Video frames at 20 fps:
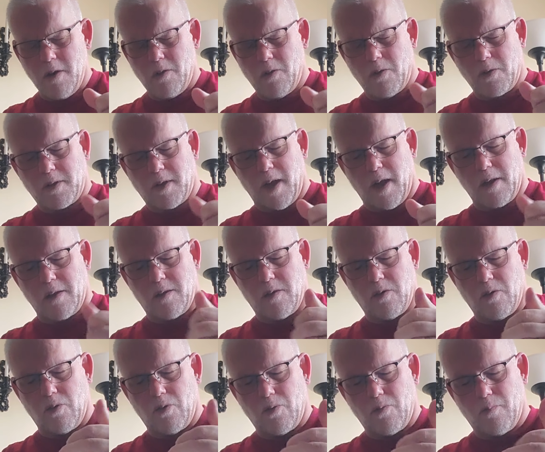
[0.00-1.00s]
Lord God,
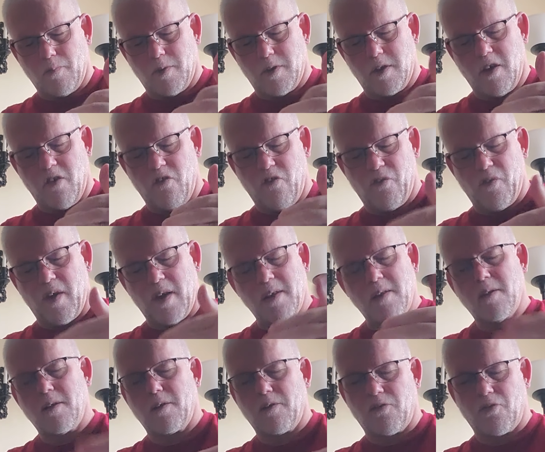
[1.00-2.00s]
to
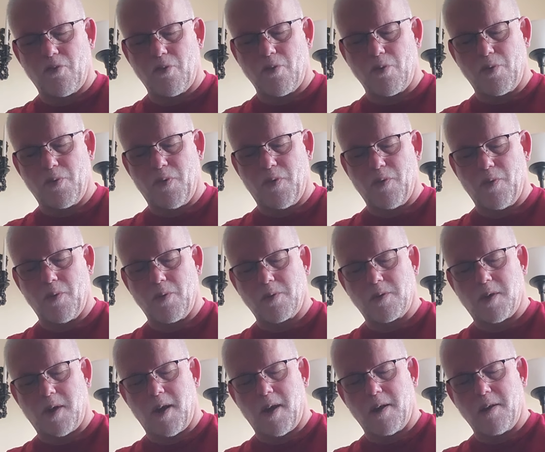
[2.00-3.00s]
defend the truth,
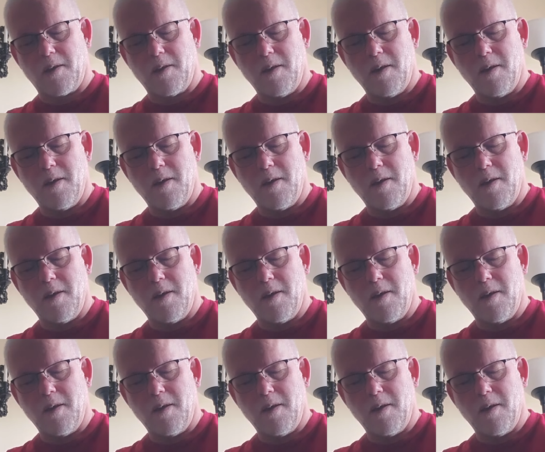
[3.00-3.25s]
Lord God.